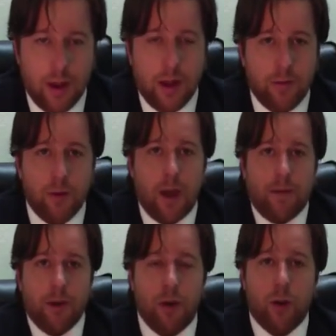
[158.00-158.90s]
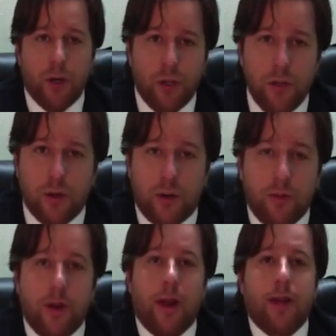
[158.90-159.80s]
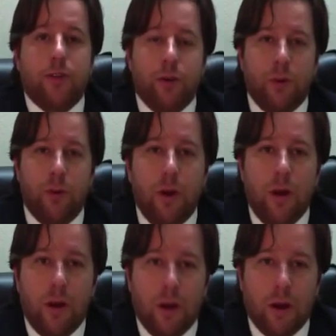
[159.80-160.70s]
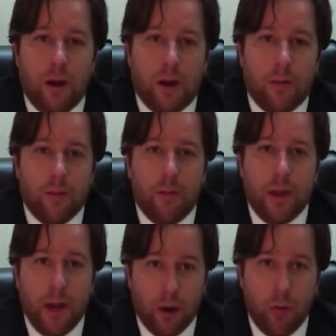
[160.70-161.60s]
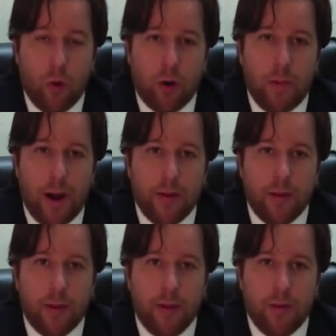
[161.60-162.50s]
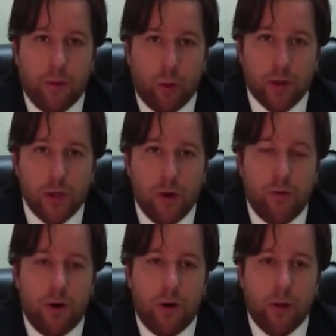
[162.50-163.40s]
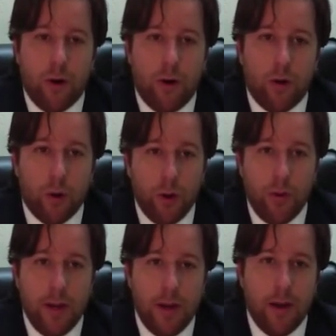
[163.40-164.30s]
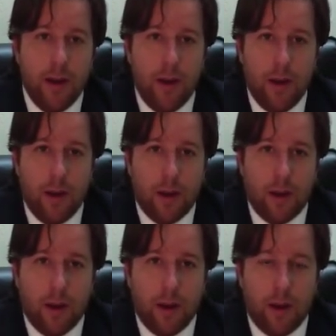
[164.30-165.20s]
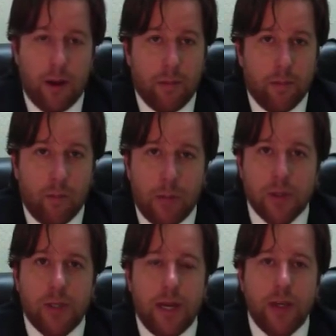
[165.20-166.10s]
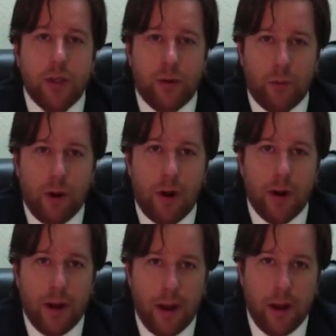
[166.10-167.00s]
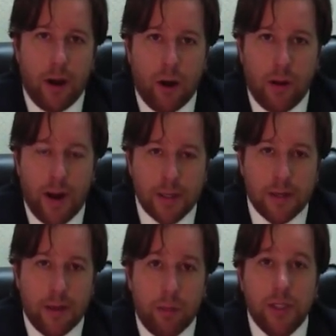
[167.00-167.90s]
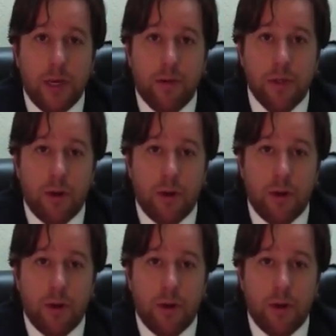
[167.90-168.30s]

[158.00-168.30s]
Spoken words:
If you have any questions or would like to hear more about Florida's no-fault law, or you need representation regarding an auto accident, please give us a